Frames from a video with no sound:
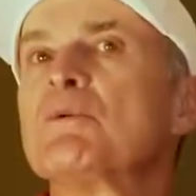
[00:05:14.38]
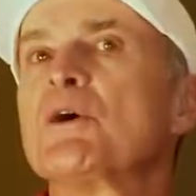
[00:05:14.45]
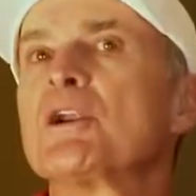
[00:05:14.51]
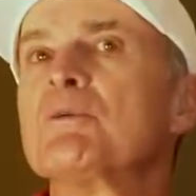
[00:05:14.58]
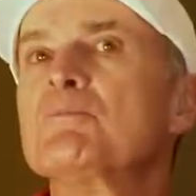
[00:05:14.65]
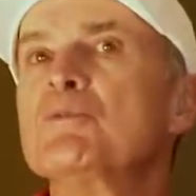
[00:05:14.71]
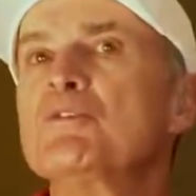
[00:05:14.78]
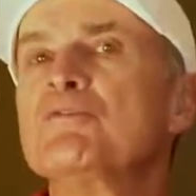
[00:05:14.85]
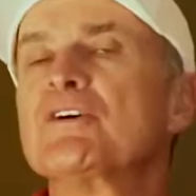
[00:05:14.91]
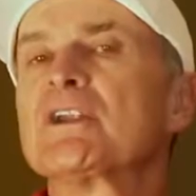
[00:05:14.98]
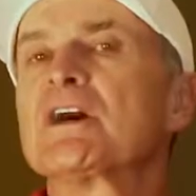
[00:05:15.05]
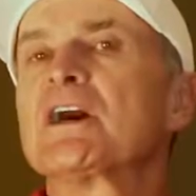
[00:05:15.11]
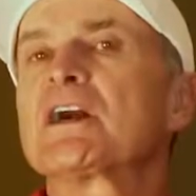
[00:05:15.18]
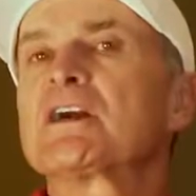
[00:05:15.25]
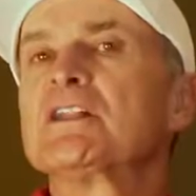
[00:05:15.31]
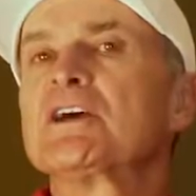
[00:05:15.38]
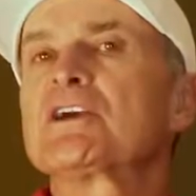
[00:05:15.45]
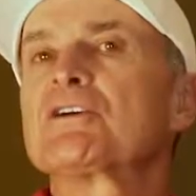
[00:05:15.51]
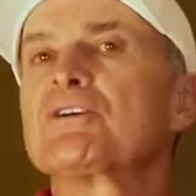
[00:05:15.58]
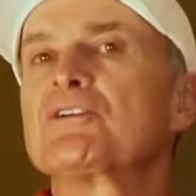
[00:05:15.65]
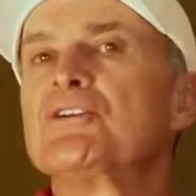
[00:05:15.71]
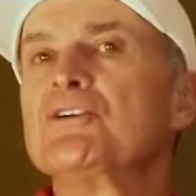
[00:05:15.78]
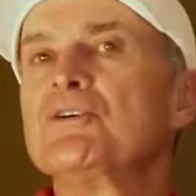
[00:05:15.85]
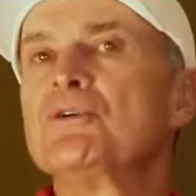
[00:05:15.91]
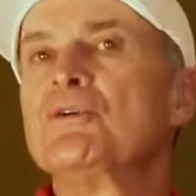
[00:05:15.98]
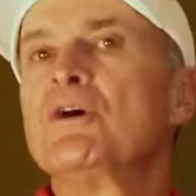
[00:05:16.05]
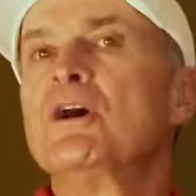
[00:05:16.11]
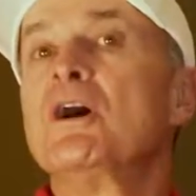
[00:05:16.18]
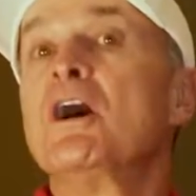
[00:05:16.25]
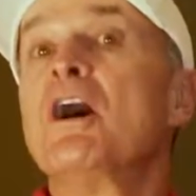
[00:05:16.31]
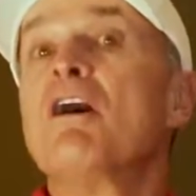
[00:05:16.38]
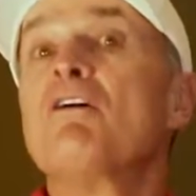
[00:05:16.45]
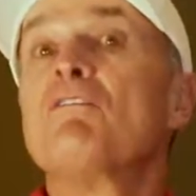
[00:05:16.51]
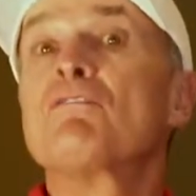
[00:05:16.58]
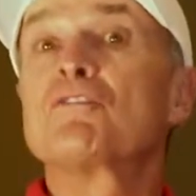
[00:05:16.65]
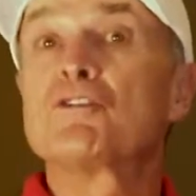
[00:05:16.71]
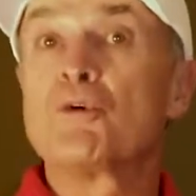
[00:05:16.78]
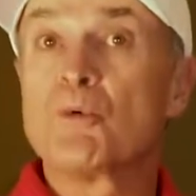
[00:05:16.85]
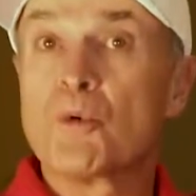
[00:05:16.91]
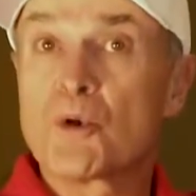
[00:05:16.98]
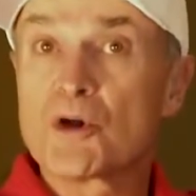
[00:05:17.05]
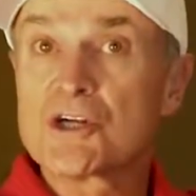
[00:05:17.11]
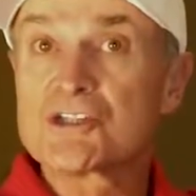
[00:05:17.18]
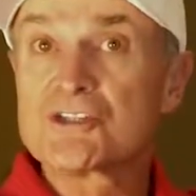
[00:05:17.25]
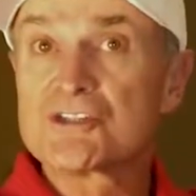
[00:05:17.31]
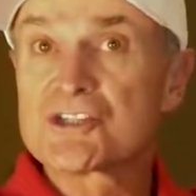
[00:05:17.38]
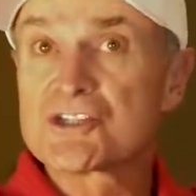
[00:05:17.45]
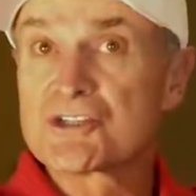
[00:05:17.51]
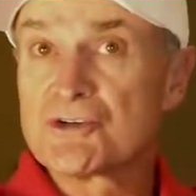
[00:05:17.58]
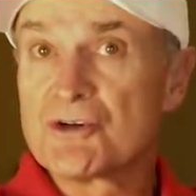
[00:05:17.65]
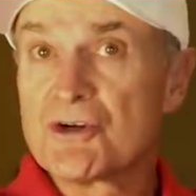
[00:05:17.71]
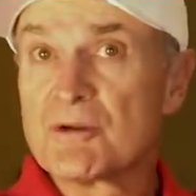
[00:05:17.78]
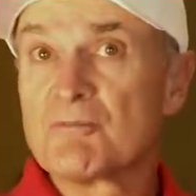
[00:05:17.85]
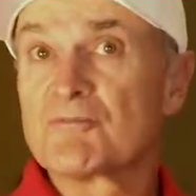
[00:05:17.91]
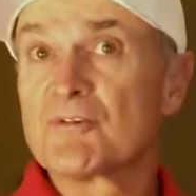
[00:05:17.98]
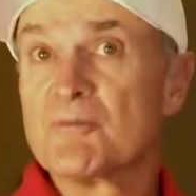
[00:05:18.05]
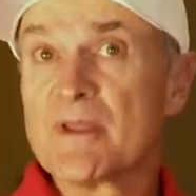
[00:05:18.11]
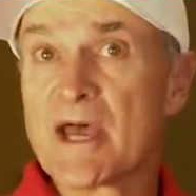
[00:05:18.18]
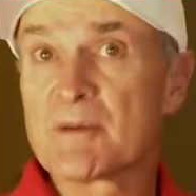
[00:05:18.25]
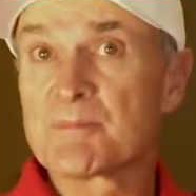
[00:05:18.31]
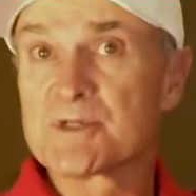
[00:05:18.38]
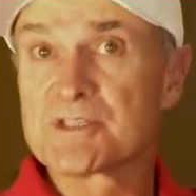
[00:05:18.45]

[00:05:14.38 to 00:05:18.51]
want to move it a click or two towards your sternum from that